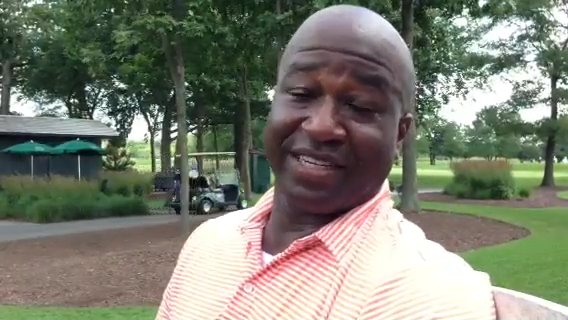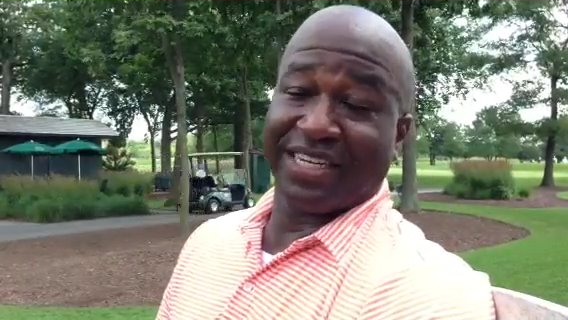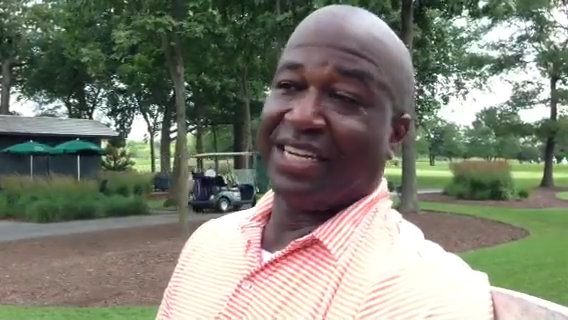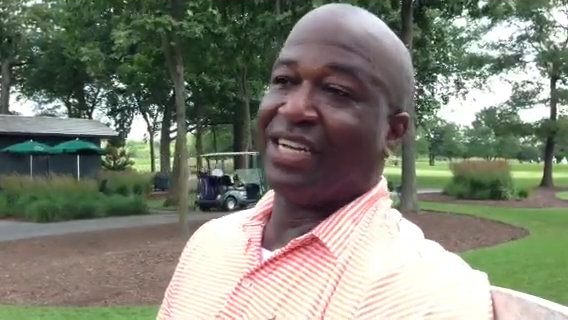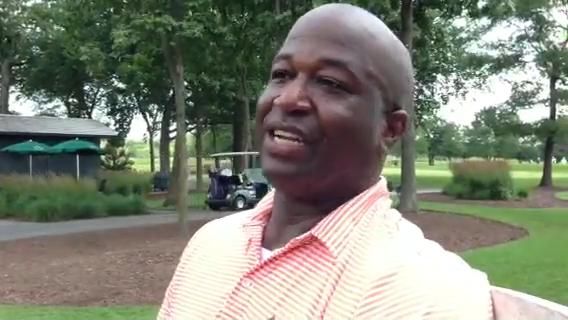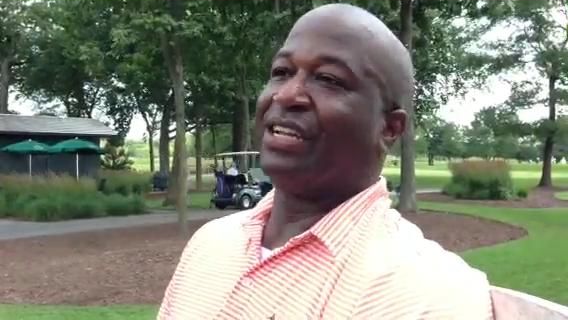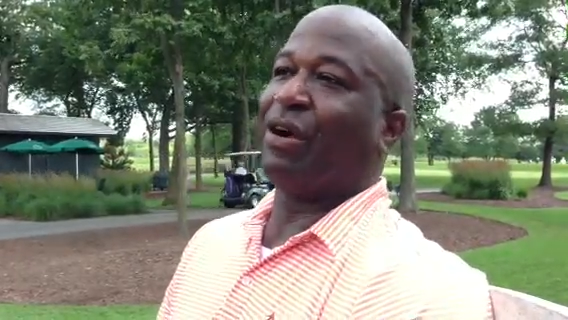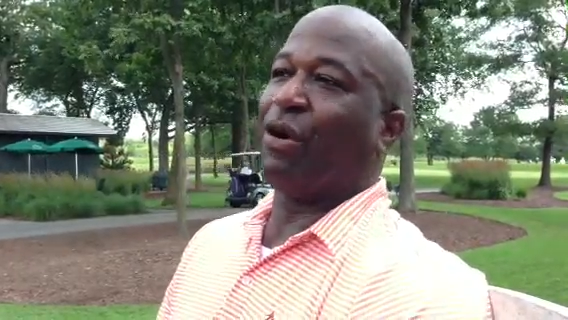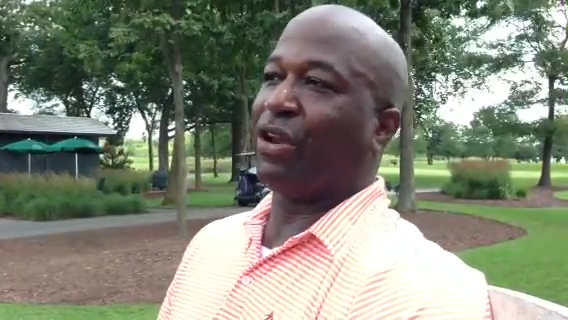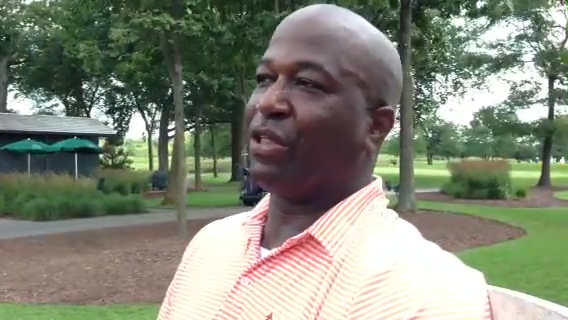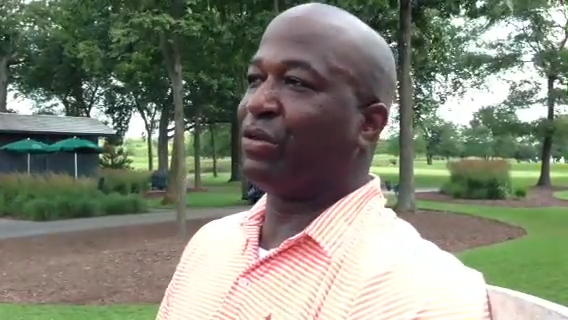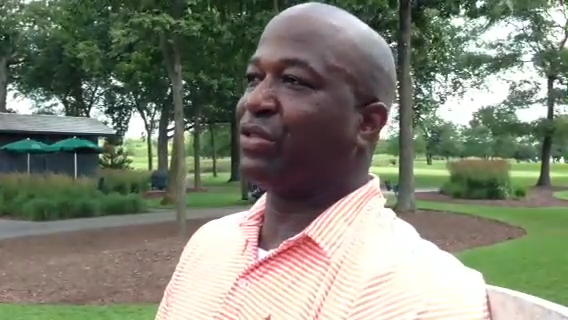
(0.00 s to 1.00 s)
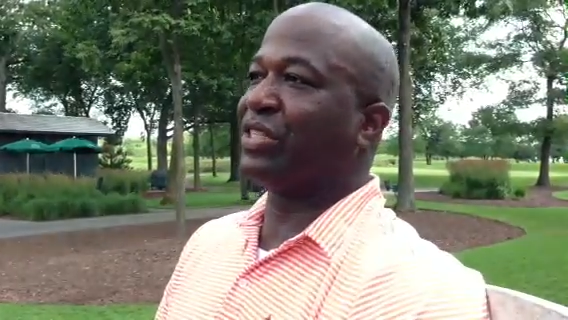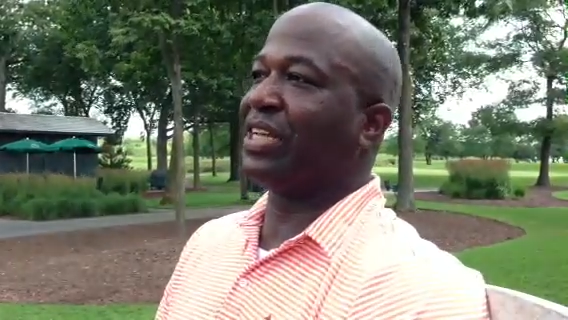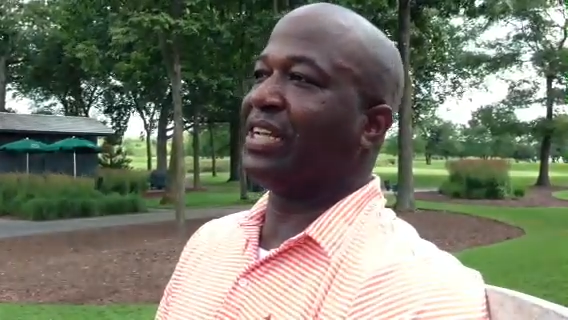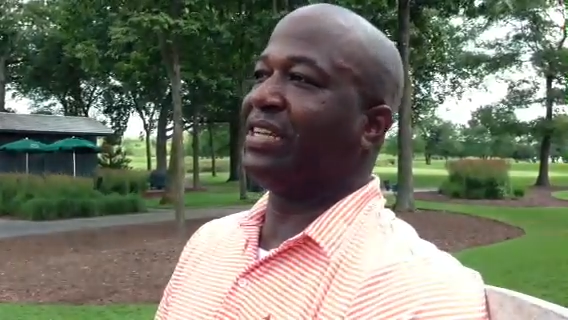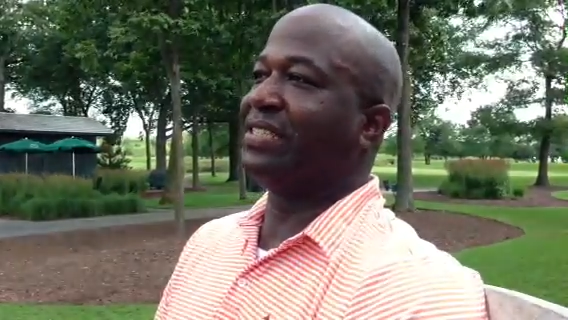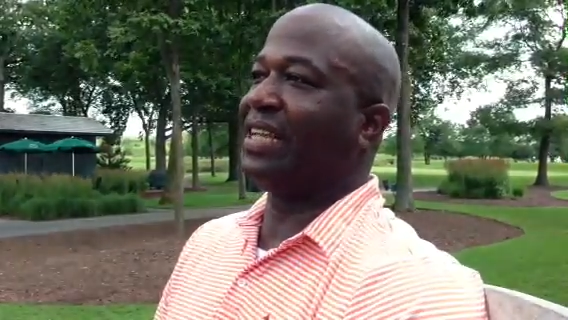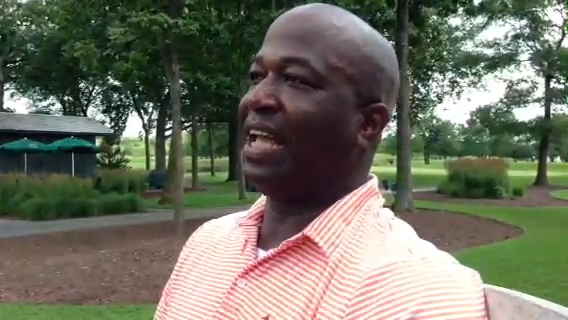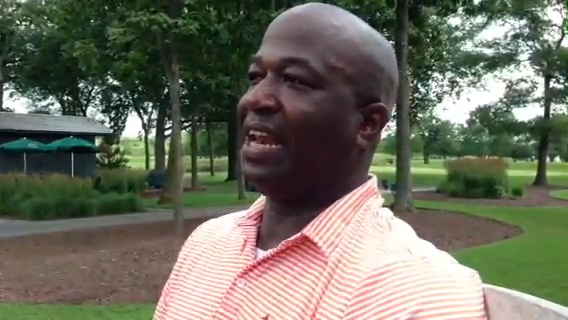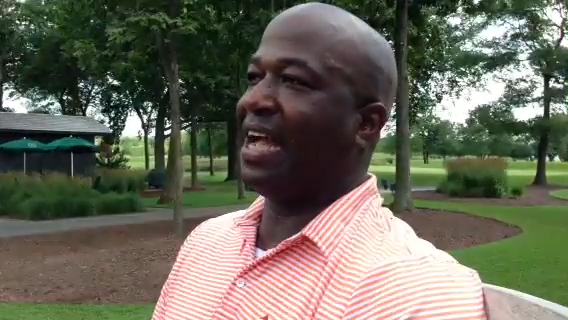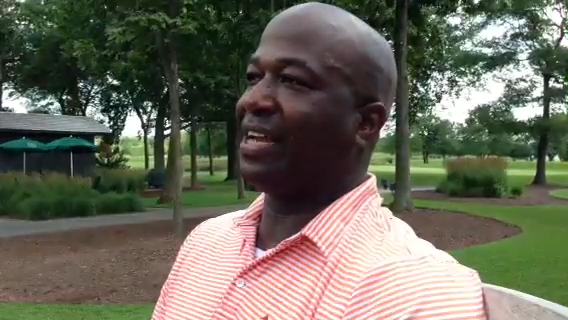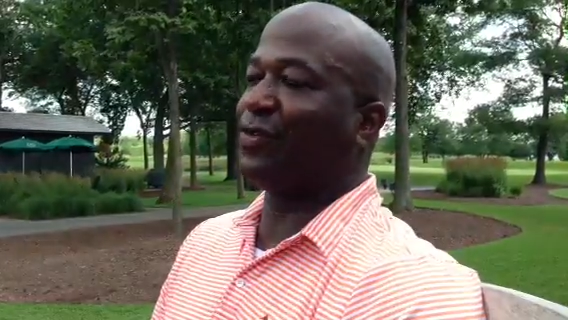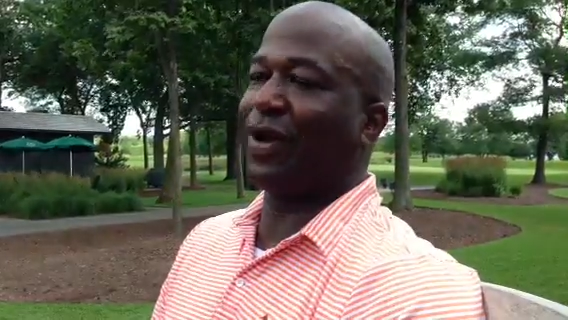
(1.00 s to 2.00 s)
Yep. And all of those things that
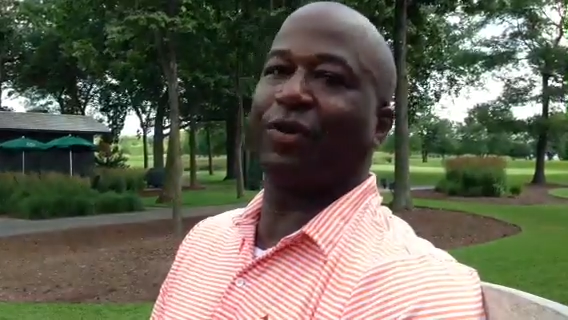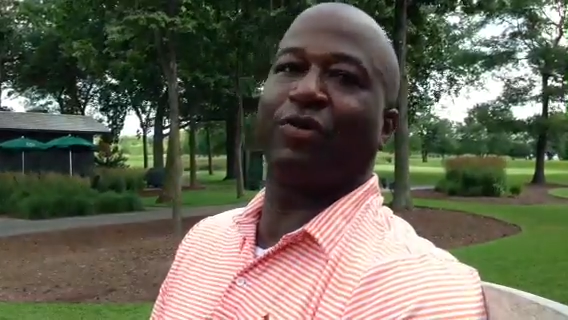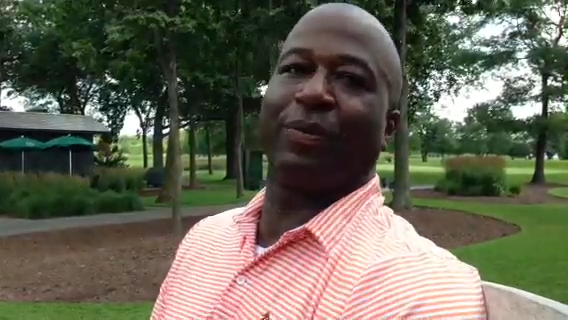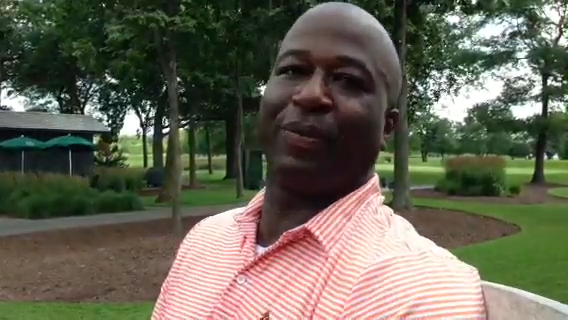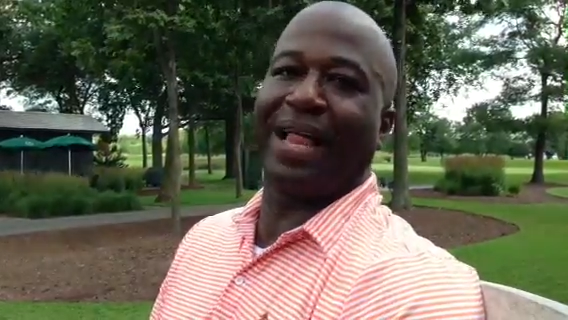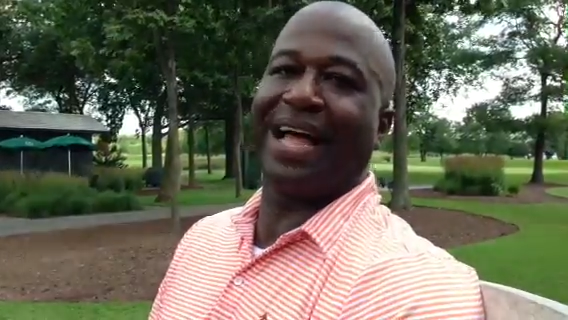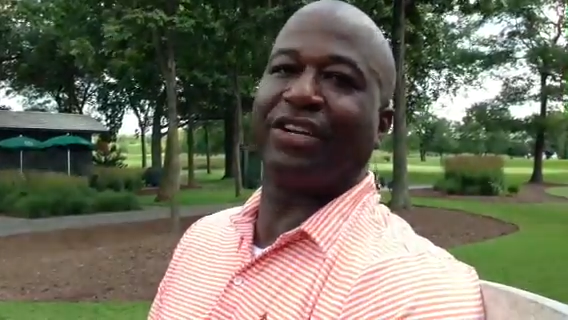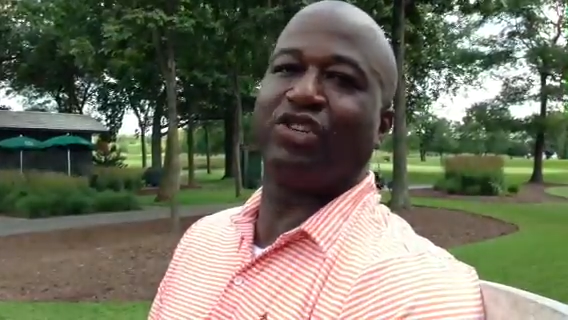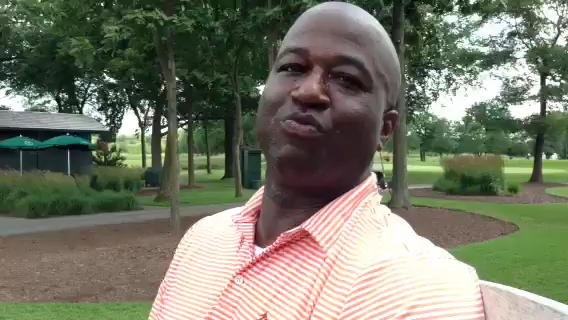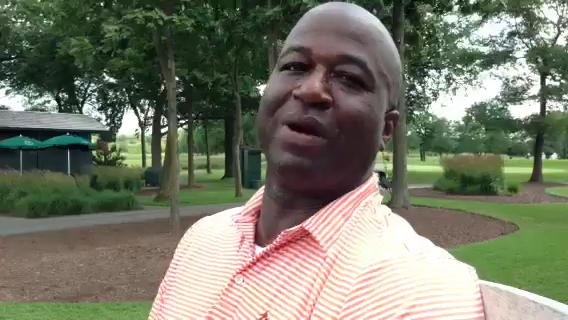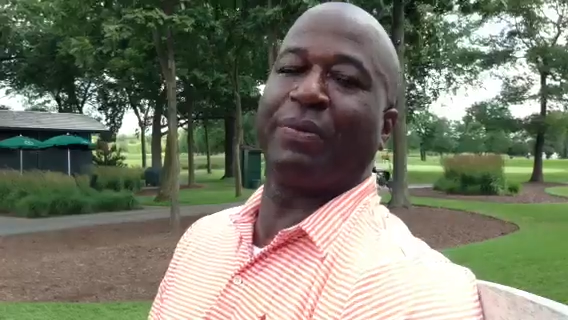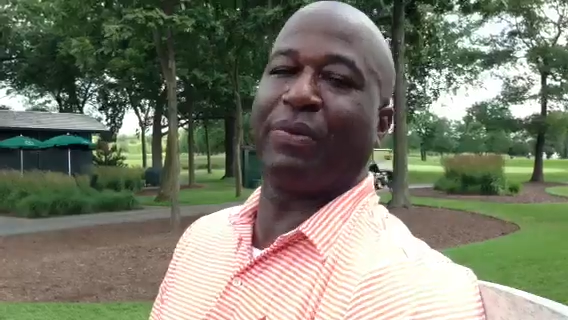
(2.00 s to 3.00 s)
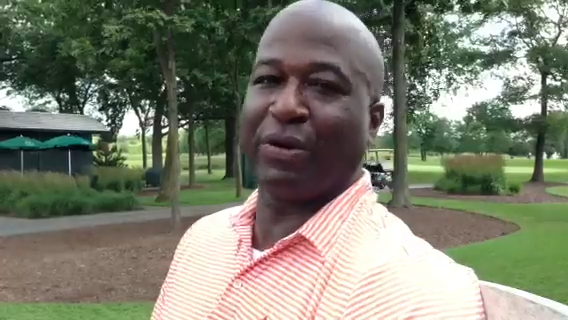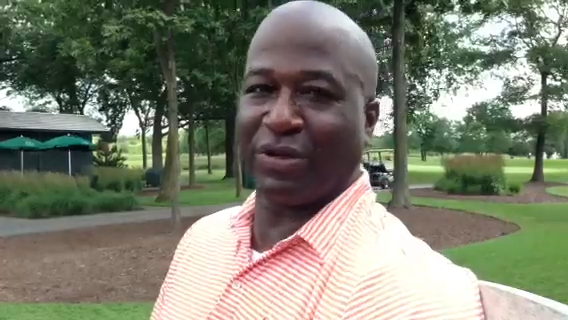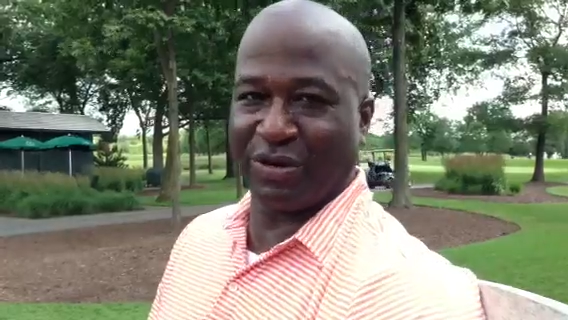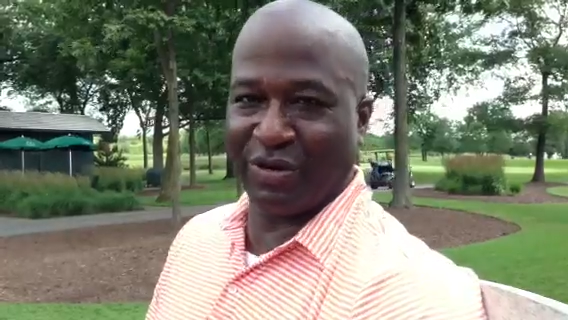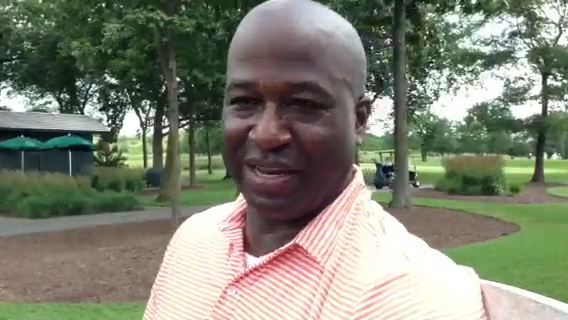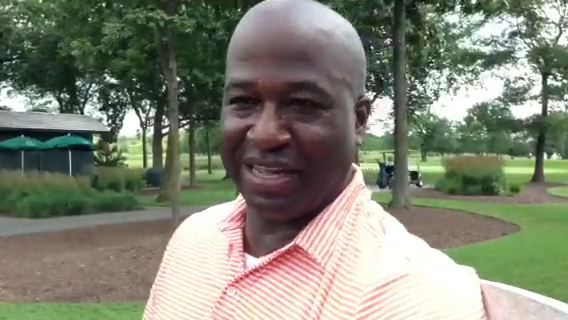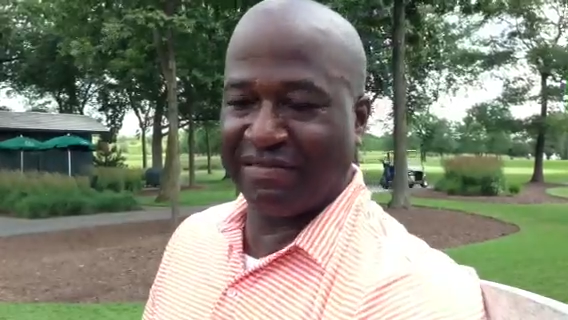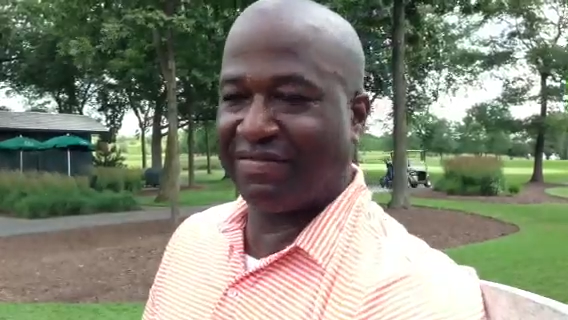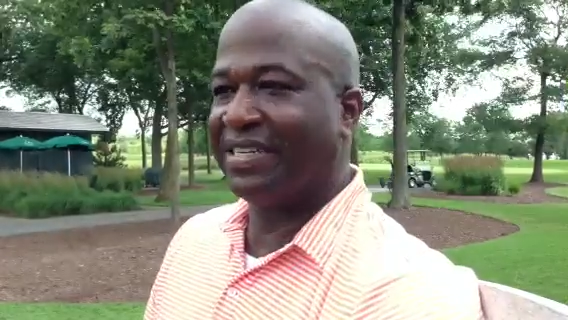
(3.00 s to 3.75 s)
I try to apply to my personal life.